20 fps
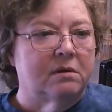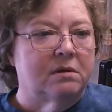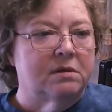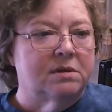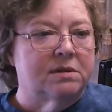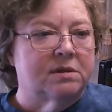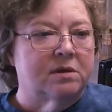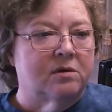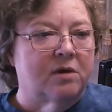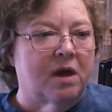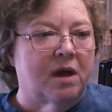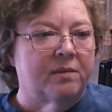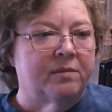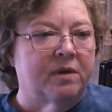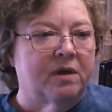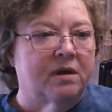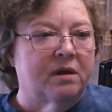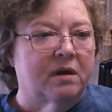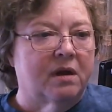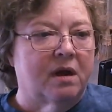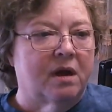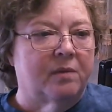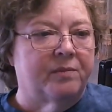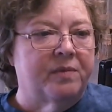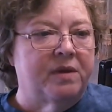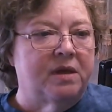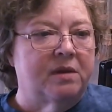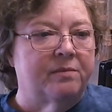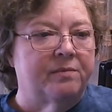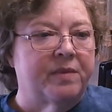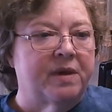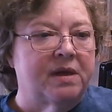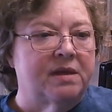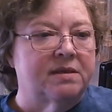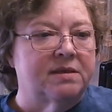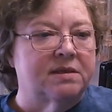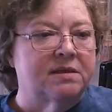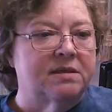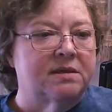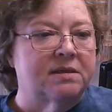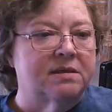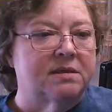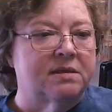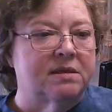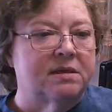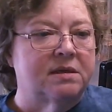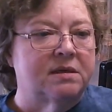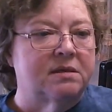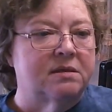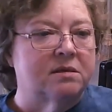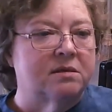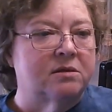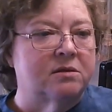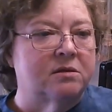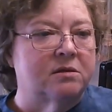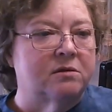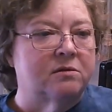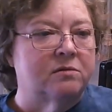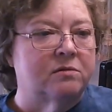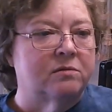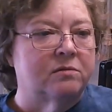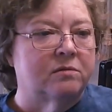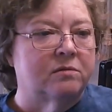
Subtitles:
So I'm going to copy and paste this into.